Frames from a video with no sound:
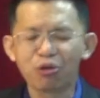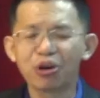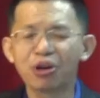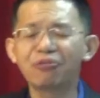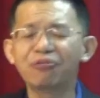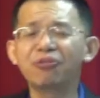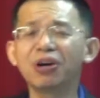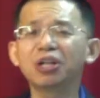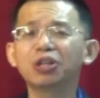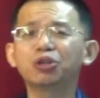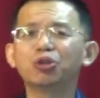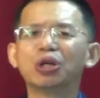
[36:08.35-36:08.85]

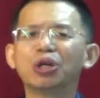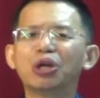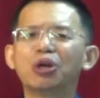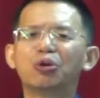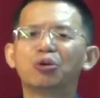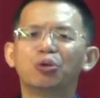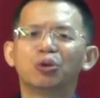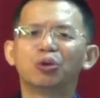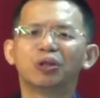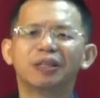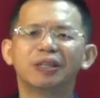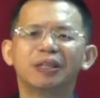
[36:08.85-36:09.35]
refer to the
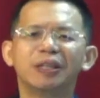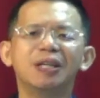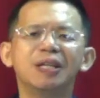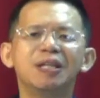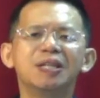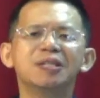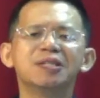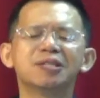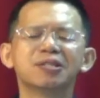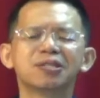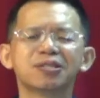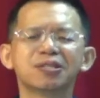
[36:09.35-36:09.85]

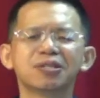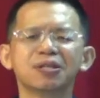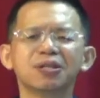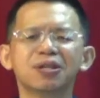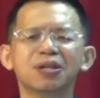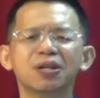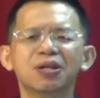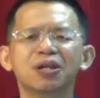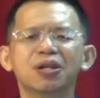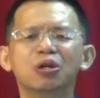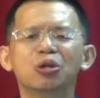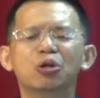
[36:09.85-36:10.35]

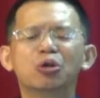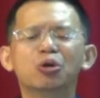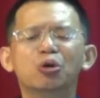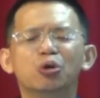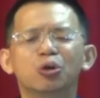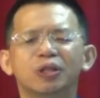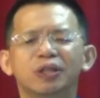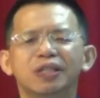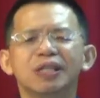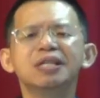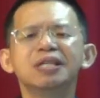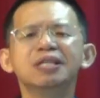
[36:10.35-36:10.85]

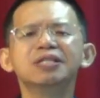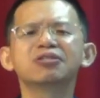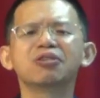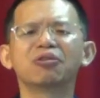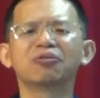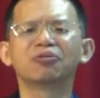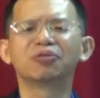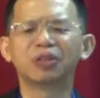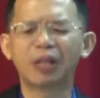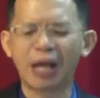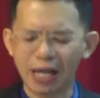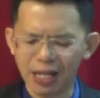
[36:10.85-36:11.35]
routines
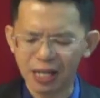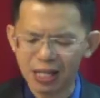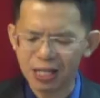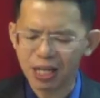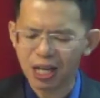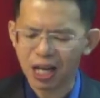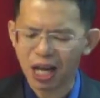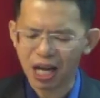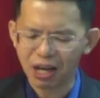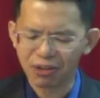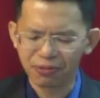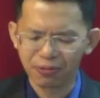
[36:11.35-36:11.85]
of
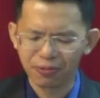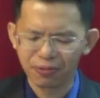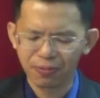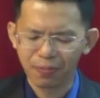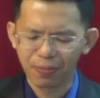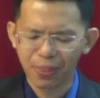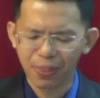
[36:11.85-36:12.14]
daily life.